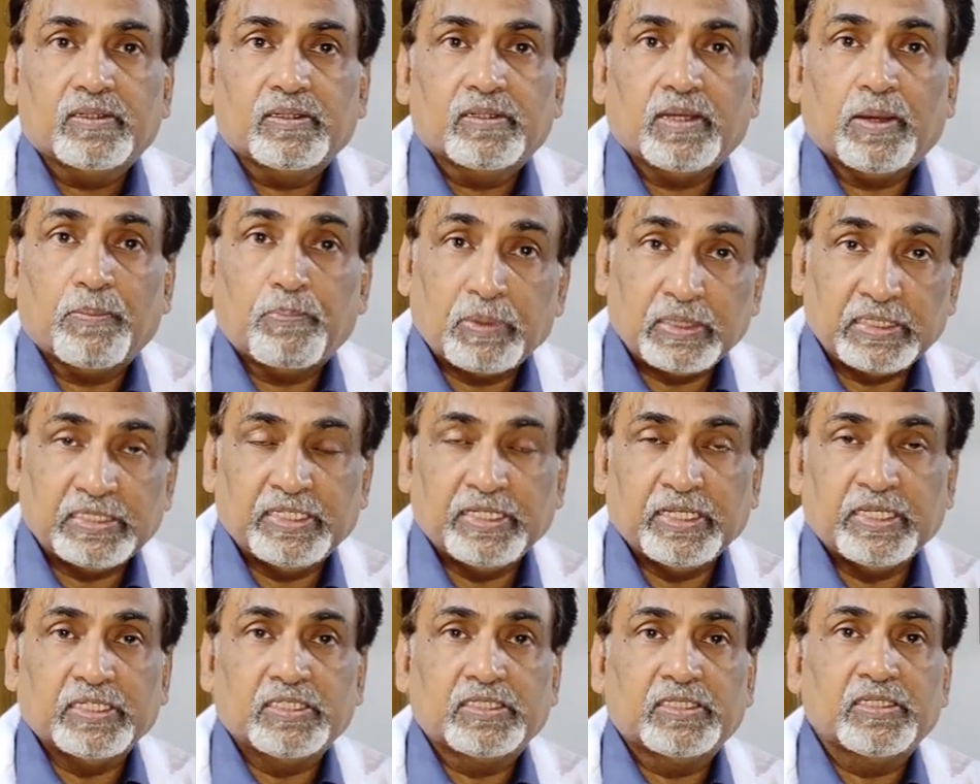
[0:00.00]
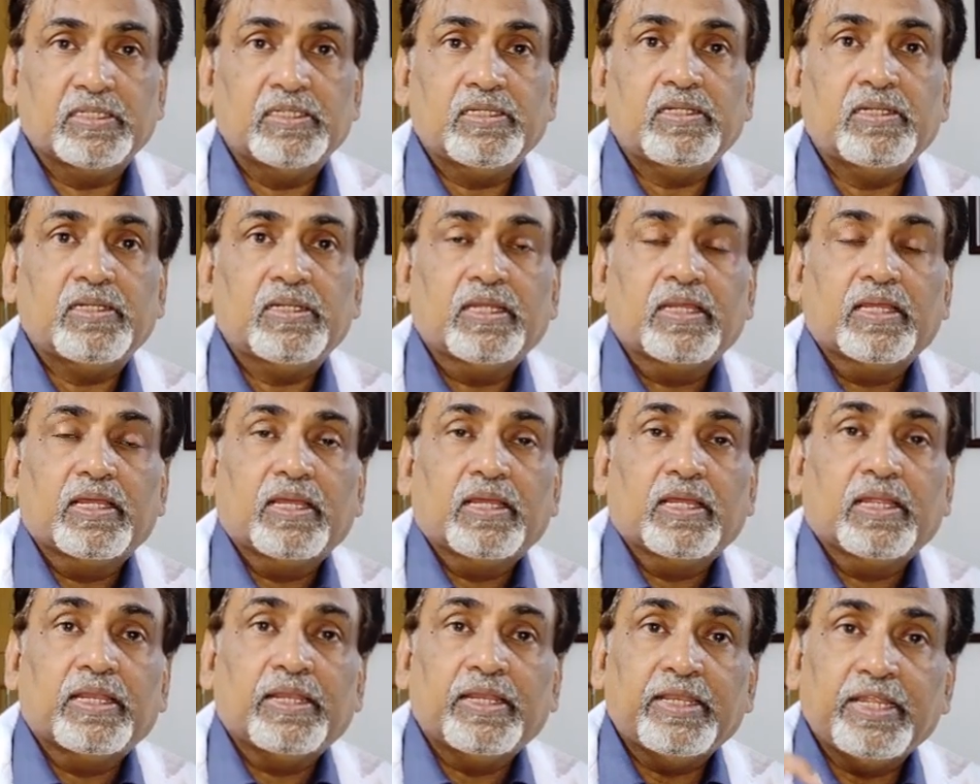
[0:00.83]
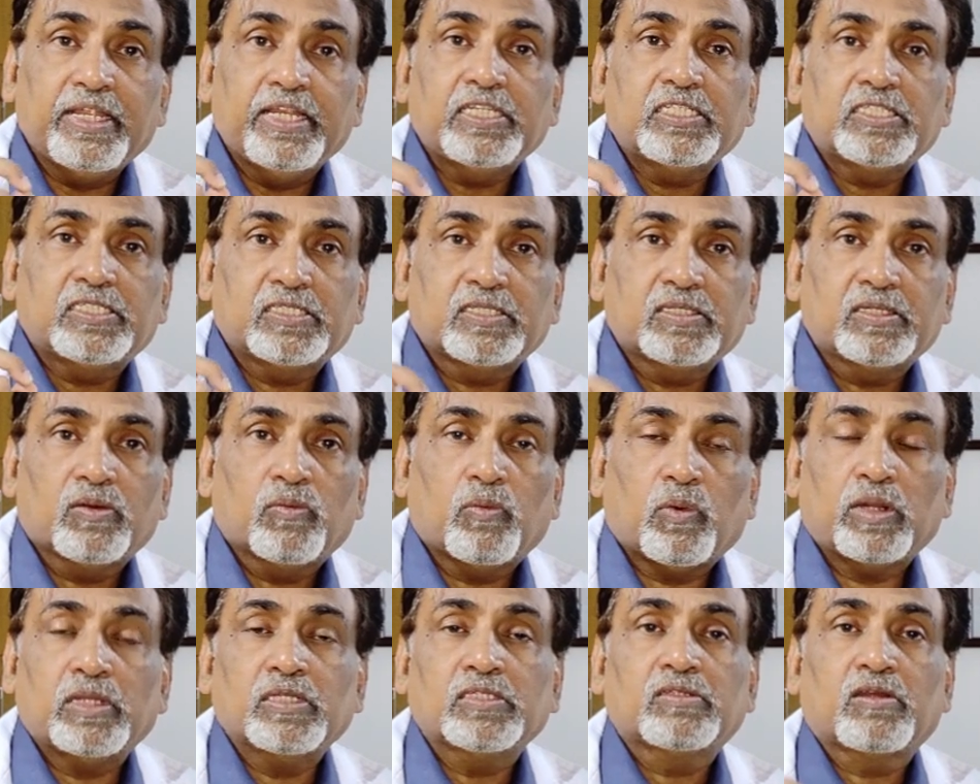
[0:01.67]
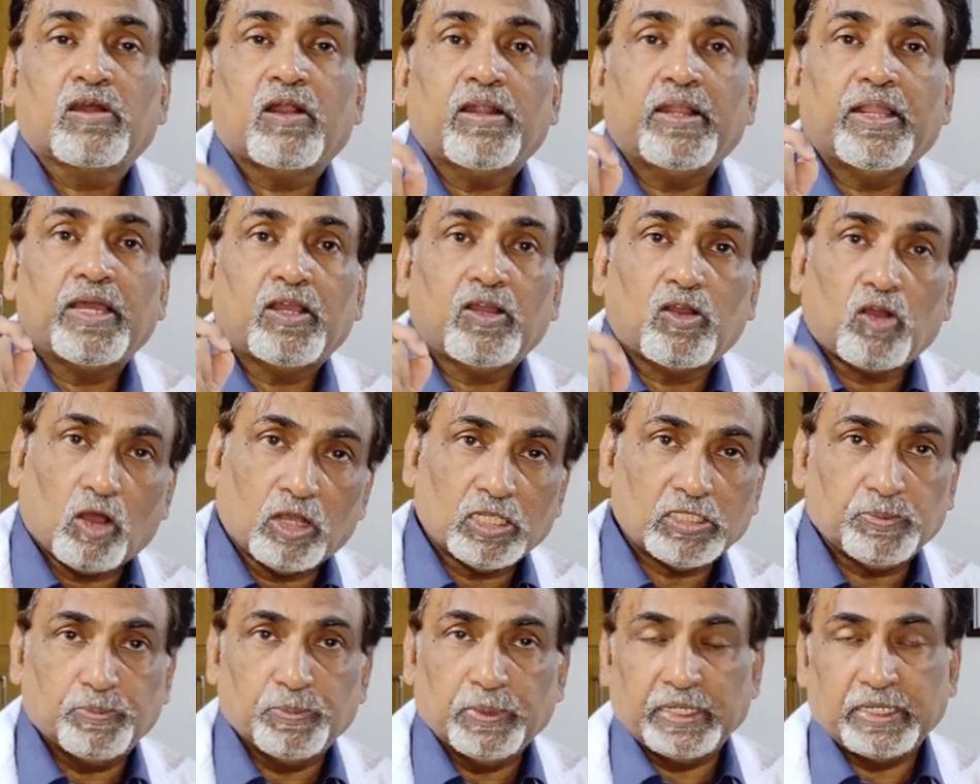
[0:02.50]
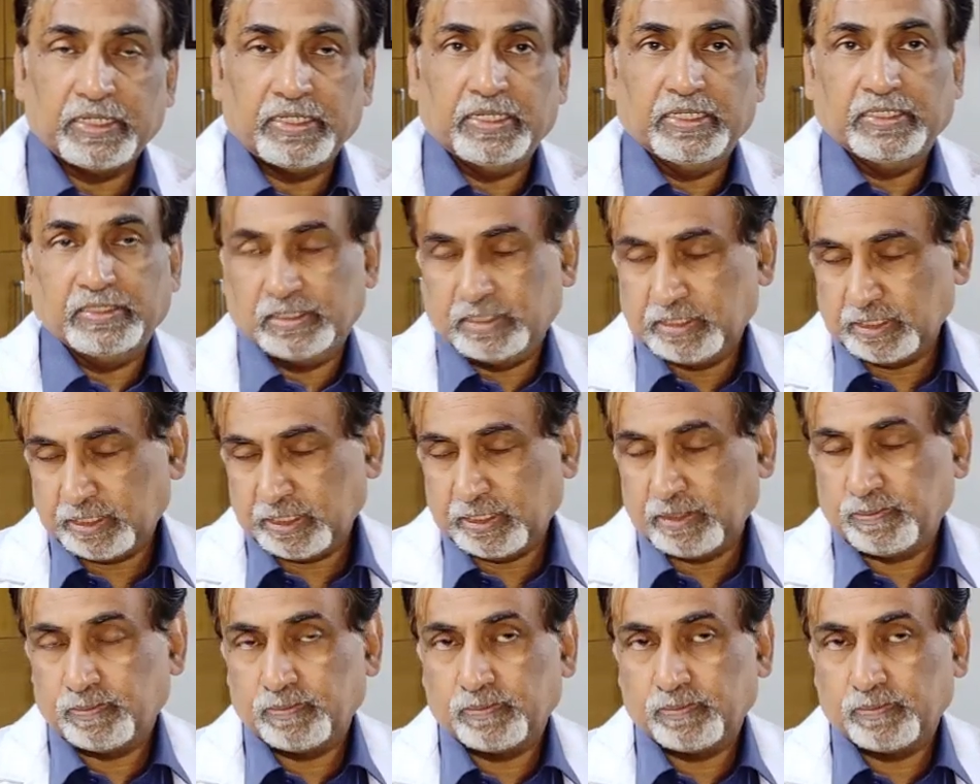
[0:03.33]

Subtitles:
appreciation needs what is called a cosmetic density.